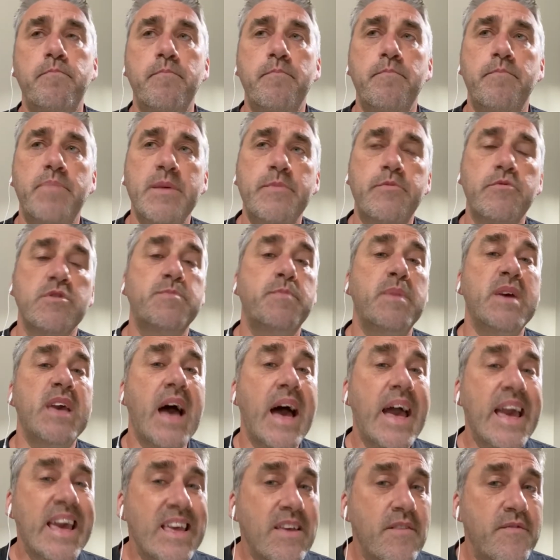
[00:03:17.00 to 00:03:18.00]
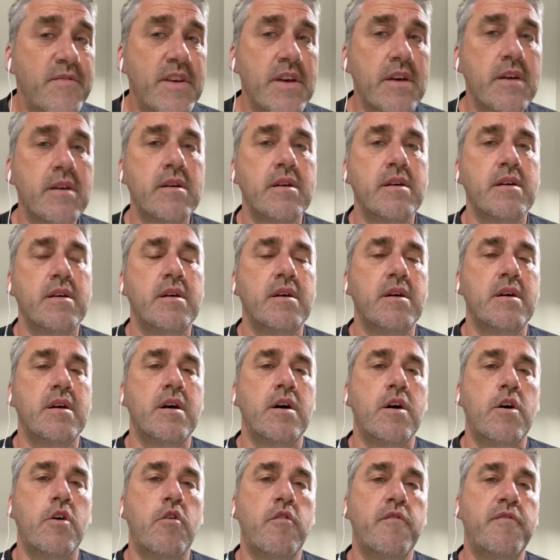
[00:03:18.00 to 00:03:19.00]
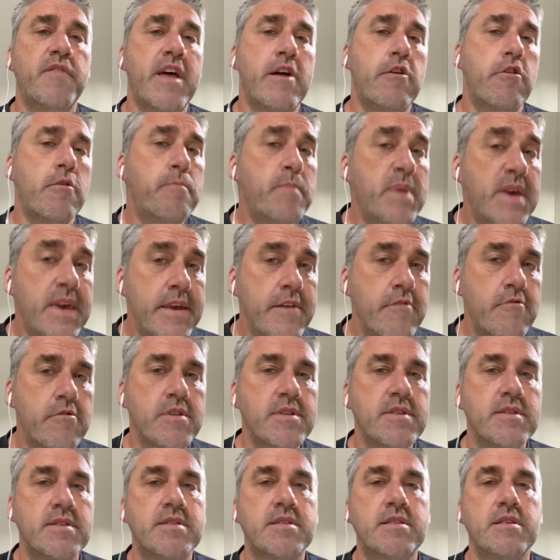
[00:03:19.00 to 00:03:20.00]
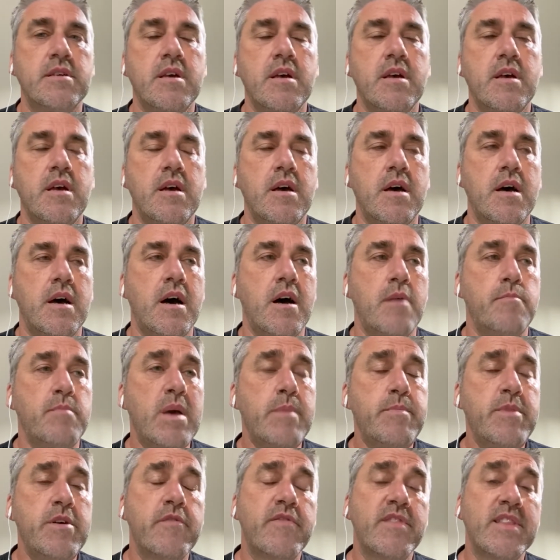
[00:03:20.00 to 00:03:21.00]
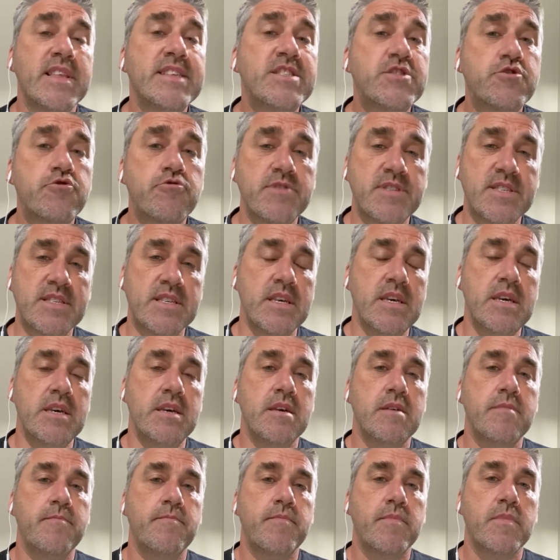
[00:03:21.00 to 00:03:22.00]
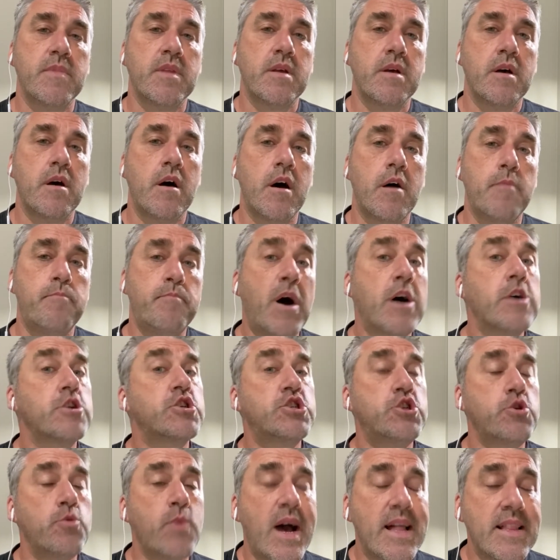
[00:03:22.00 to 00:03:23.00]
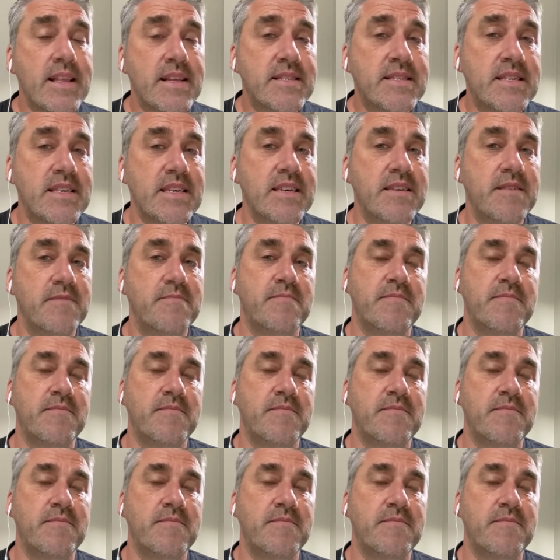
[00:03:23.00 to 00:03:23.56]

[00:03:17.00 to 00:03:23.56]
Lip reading: people's behavior, of their appearance, maybe of literacy, punctuality,